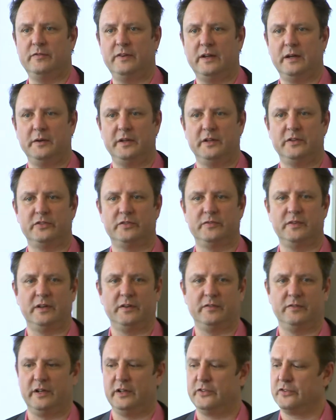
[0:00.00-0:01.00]
various
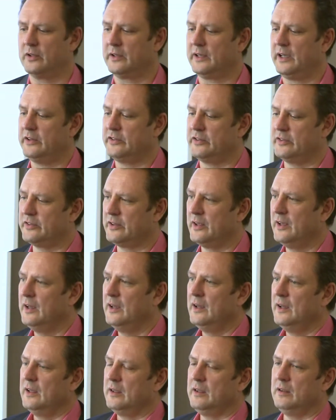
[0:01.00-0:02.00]
locations.
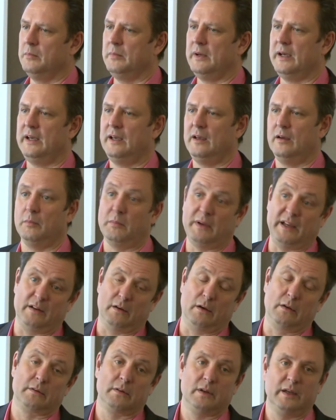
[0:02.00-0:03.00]
You may or may
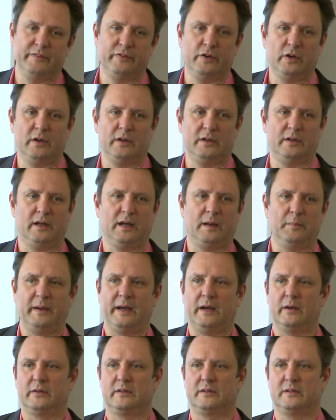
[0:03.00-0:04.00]
not have heard
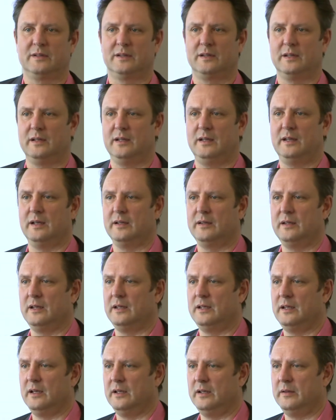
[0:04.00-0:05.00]
about
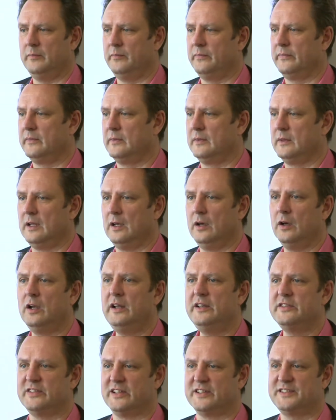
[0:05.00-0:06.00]
the
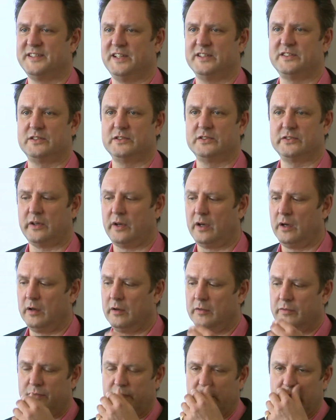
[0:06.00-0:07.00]
early successes
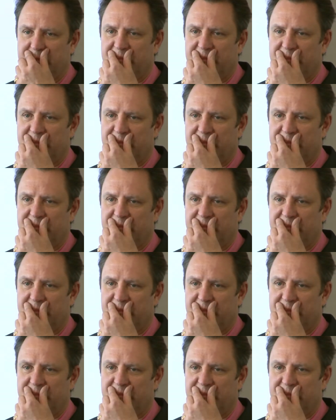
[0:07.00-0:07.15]
of